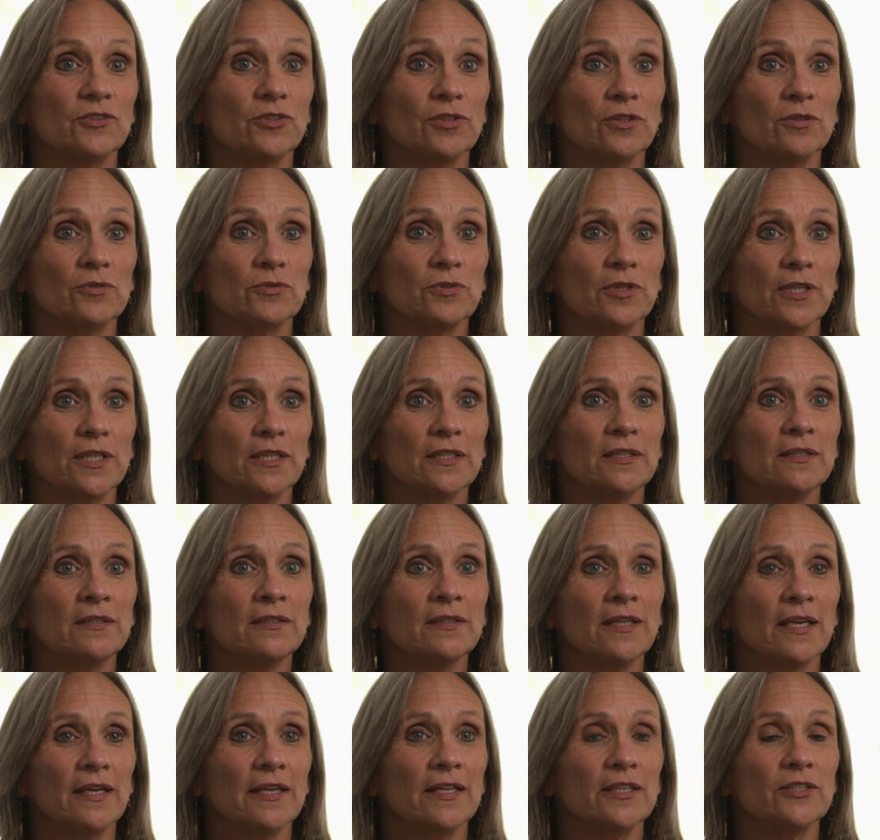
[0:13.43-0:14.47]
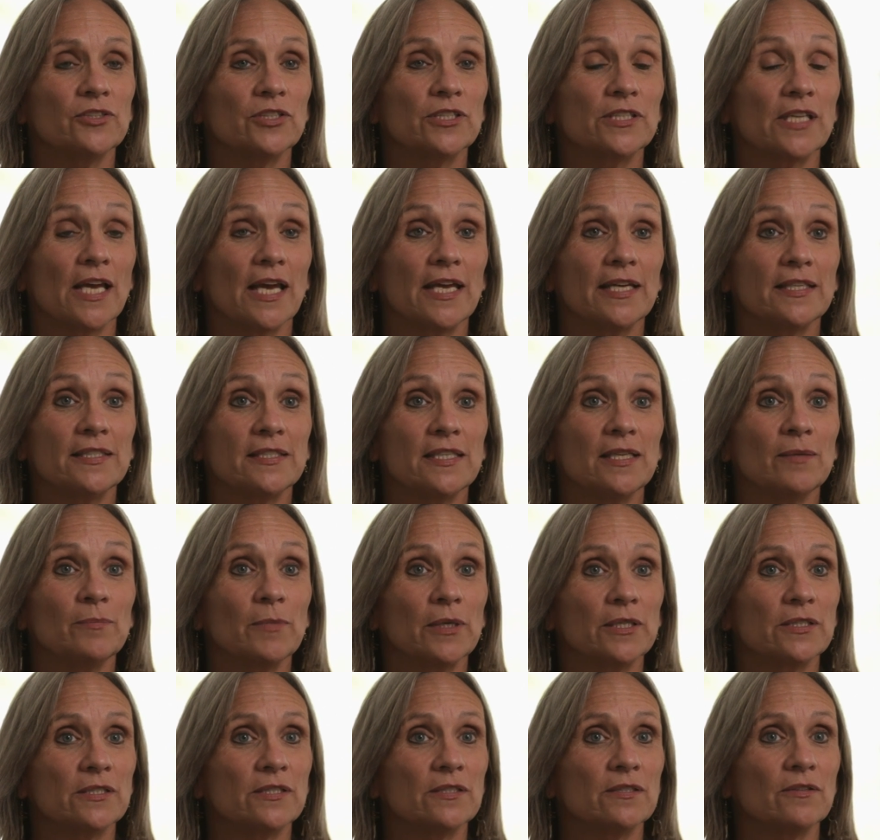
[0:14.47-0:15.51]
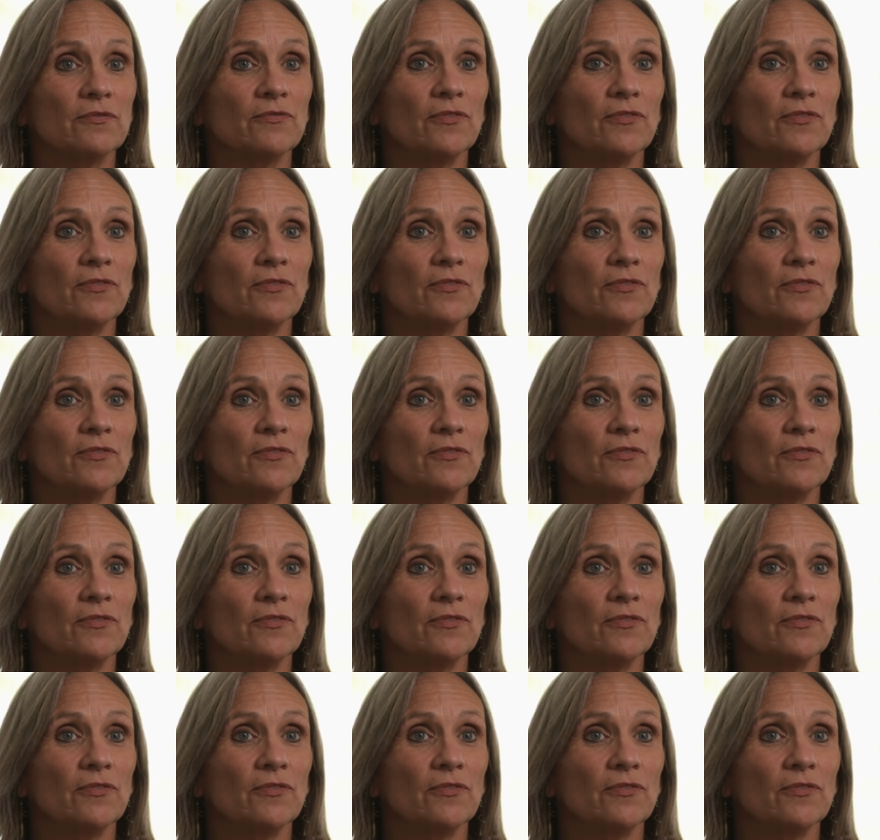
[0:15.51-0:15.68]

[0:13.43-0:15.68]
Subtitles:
children, ages 18 months to